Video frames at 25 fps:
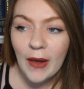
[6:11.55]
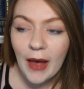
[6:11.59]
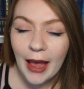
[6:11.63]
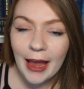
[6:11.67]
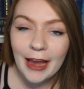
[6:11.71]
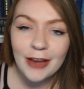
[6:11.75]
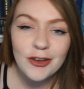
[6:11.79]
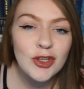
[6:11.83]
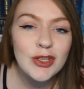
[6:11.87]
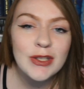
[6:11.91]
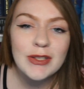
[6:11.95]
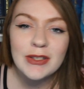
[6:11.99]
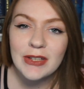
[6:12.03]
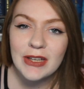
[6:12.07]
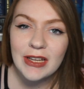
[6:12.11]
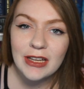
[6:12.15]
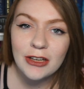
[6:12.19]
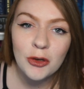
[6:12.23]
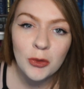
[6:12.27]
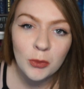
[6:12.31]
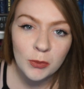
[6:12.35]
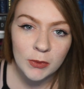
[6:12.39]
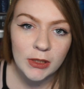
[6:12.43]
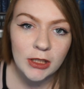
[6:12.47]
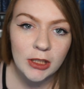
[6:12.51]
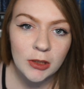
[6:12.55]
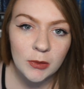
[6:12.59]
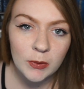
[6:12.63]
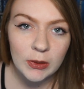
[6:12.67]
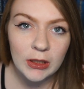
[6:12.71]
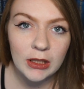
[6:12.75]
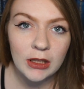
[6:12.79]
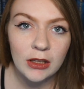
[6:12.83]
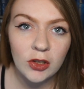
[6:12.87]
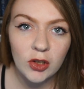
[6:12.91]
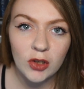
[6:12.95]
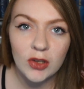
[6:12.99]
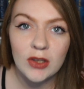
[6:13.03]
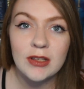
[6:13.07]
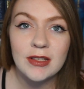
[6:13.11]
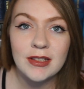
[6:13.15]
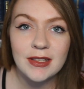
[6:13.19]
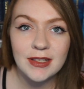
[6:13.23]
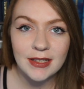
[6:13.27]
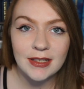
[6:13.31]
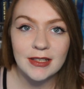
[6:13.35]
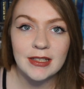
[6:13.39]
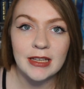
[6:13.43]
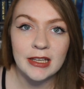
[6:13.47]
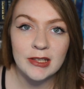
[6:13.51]
I just need a really, really good,
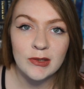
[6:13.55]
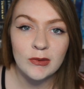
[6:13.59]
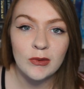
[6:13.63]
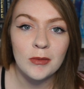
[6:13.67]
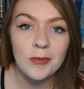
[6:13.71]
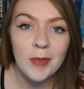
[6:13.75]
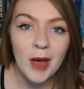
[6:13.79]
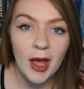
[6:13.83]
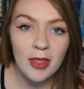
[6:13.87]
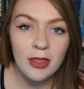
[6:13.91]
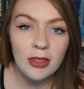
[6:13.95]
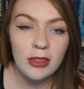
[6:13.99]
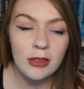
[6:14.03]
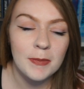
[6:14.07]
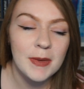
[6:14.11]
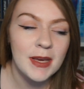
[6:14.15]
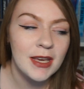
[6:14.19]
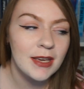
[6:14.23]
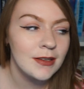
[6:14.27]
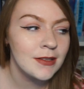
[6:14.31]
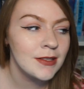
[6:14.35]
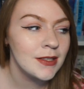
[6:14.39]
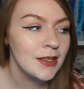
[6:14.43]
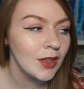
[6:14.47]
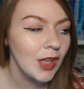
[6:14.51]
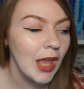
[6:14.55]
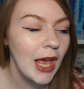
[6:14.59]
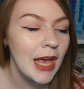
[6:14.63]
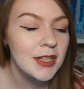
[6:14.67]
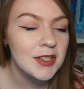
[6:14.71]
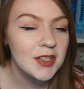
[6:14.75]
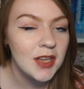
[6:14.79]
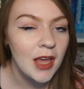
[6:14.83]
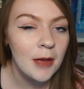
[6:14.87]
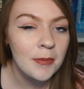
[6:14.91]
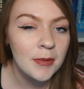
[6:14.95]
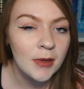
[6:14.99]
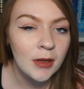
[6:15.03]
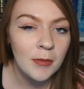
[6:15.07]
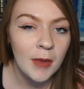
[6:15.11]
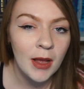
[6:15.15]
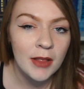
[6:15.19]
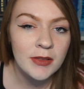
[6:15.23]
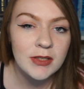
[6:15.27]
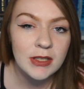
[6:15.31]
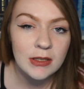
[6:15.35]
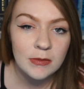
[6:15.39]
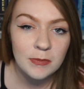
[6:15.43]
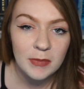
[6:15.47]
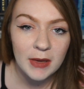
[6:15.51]
successful month because the last couple of
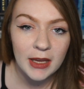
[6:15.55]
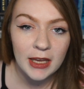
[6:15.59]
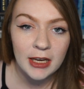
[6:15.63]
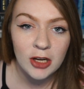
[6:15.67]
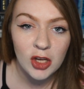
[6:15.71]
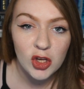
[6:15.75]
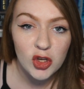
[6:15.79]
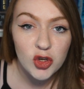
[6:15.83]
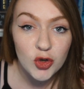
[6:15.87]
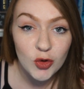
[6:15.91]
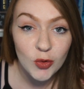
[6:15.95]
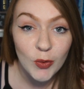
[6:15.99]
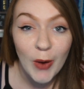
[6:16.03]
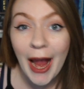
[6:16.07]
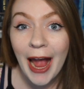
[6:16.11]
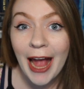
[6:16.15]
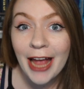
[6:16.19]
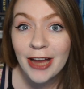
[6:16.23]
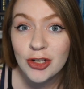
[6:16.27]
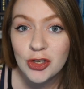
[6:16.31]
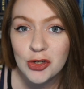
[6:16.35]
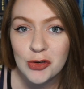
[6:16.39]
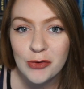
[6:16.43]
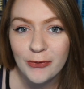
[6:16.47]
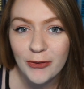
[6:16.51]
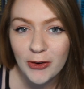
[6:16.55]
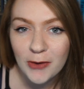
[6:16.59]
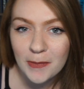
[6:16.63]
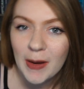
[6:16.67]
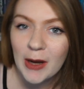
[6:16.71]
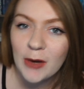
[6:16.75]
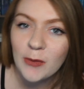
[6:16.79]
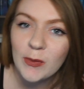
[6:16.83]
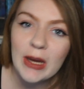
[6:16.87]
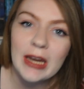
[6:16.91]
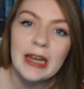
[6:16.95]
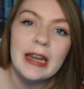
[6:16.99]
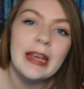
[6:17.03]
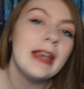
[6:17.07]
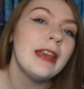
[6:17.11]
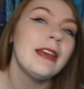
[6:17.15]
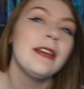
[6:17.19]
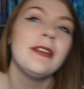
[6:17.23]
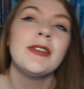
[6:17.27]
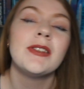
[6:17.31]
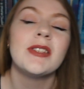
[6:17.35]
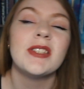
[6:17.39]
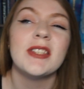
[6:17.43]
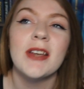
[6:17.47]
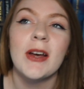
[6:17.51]
months have been trash for my
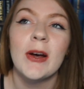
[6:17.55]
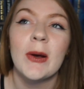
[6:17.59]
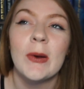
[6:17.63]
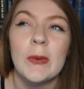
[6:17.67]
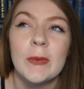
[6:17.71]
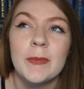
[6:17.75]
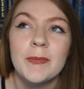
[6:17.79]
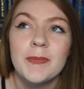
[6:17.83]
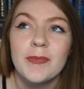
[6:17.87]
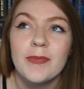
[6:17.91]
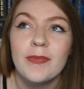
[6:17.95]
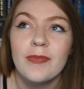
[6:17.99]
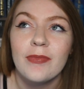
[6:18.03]
reading. So